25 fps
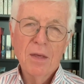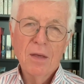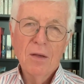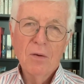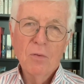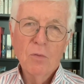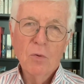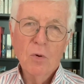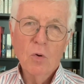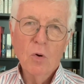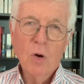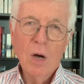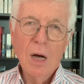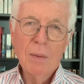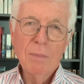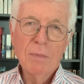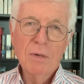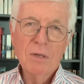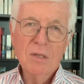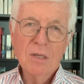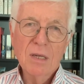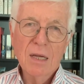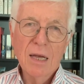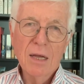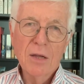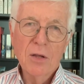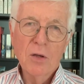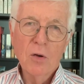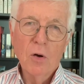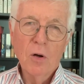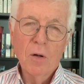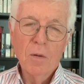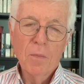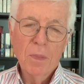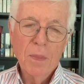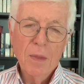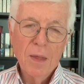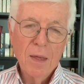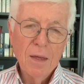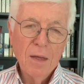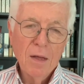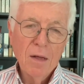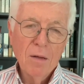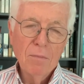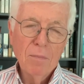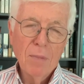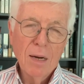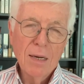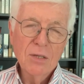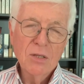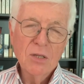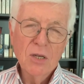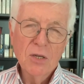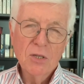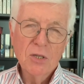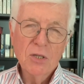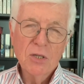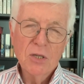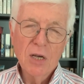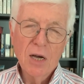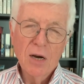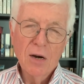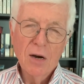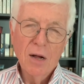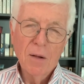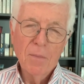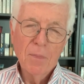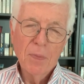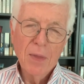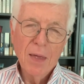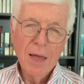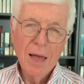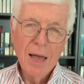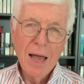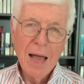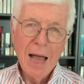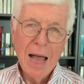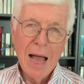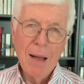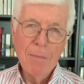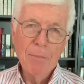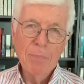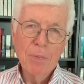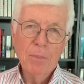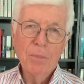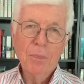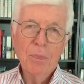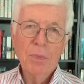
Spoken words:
requirement to get your My Sagittara app